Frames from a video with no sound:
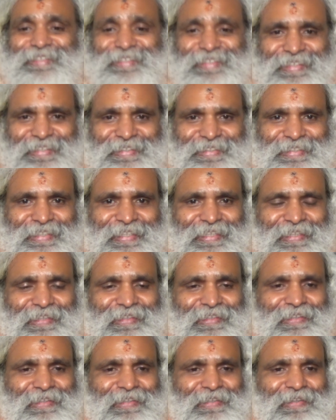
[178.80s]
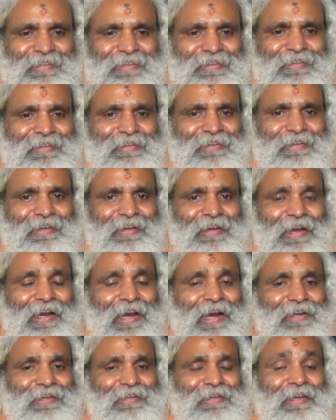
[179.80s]
teaching
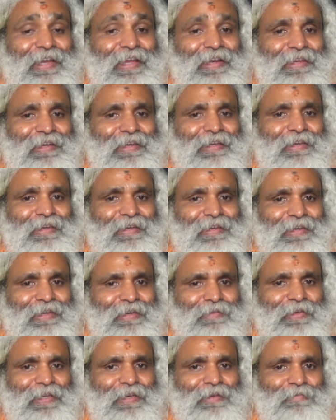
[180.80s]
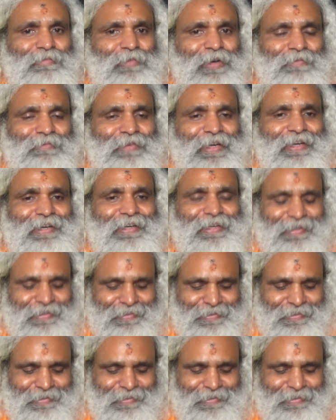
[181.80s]
at any given moment.